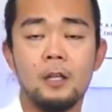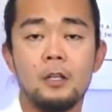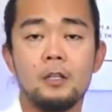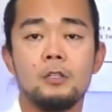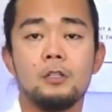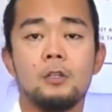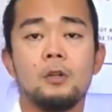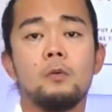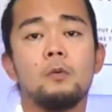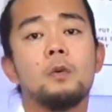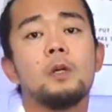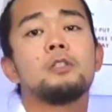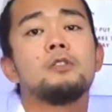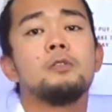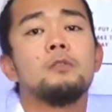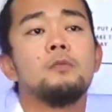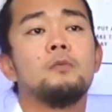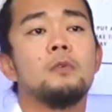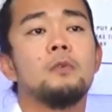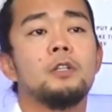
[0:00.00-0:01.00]
So
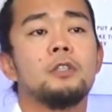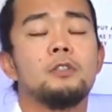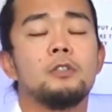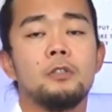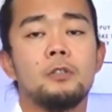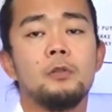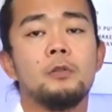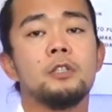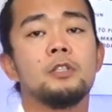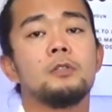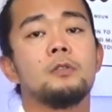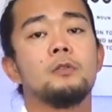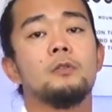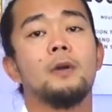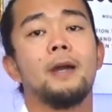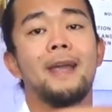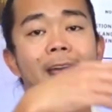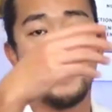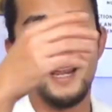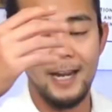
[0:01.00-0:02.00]
what you want to do is to
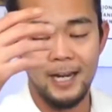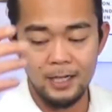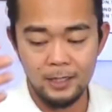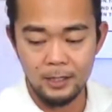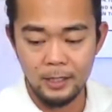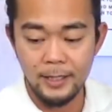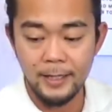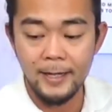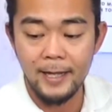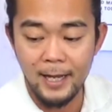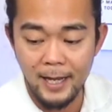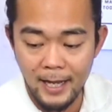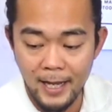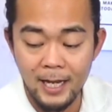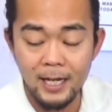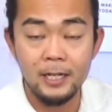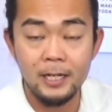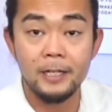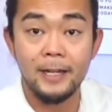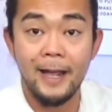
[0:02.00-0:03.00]
hang that
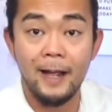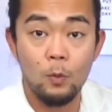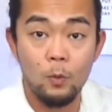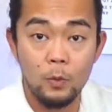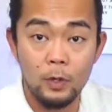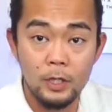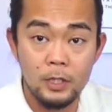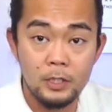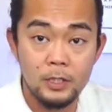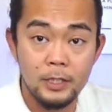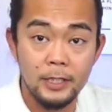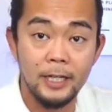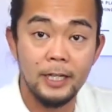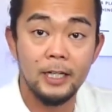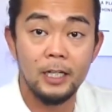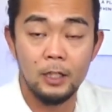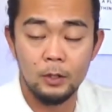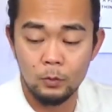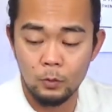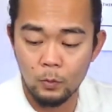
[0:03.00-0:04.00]
hand downwards
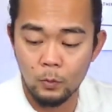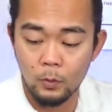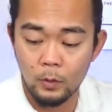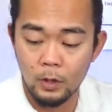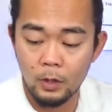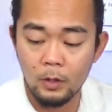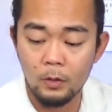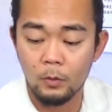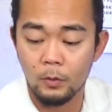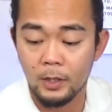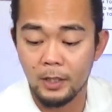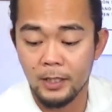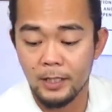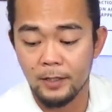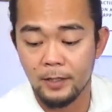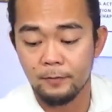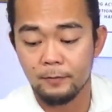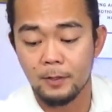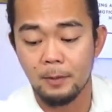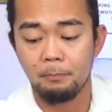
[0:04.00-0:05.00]
and it will
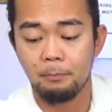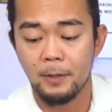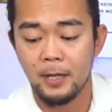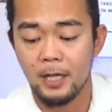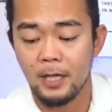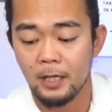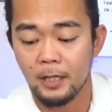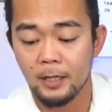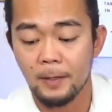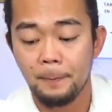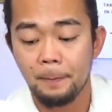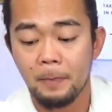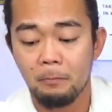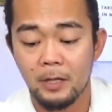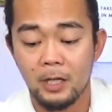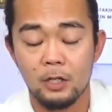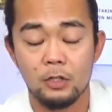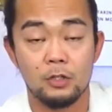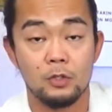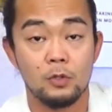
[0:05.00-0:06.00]
relieve the pain
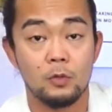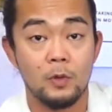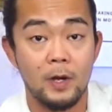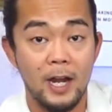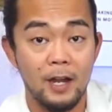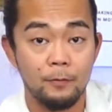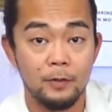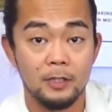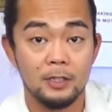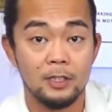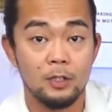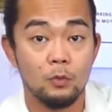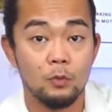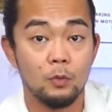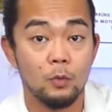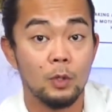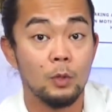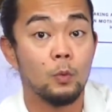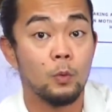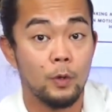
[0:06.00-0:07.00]
because gravity
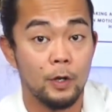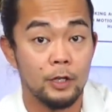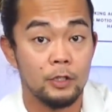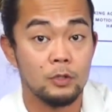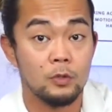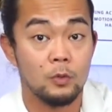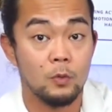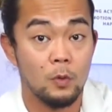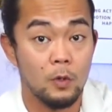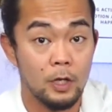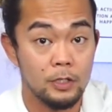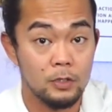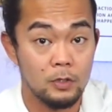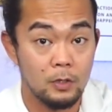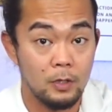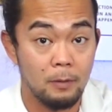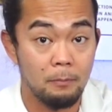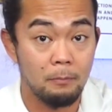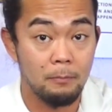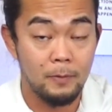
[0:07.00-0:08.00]
will work towards
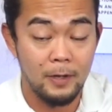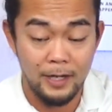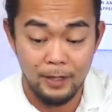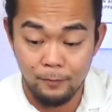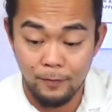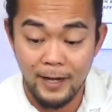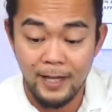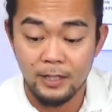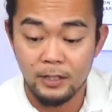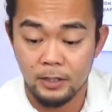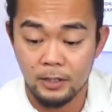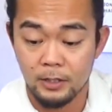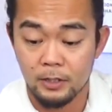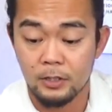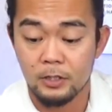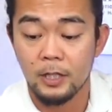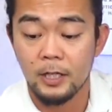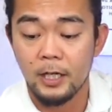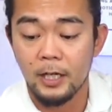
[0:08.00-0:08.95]
your advantage.